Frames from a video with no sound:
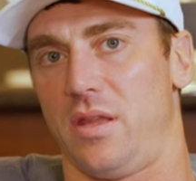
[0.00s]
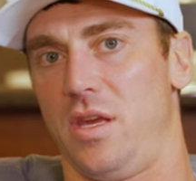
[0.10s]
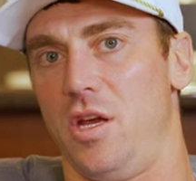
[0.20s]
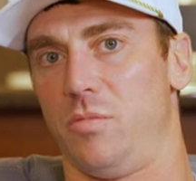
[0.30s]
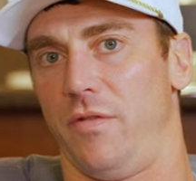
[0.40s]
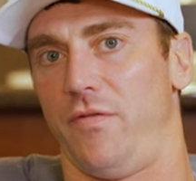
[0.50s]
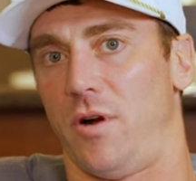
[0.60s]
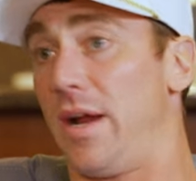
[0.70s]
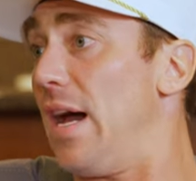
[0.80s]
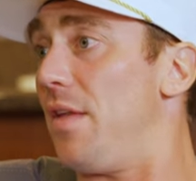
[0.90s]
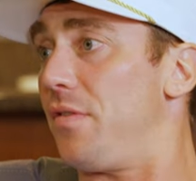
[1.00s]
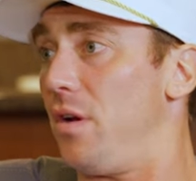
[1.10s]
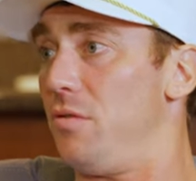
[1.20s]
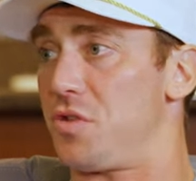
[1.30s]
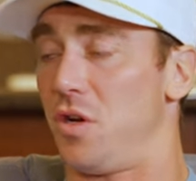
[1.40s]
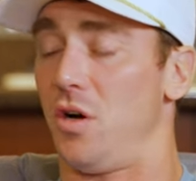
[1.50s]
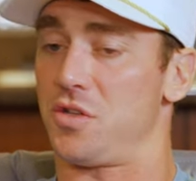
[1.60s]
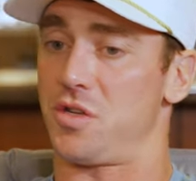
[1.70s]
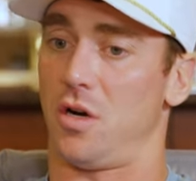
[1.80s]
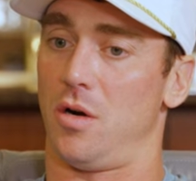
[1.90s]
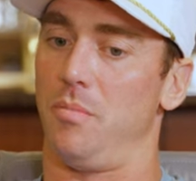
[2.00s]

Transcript: the year before I got there, he was an all-star.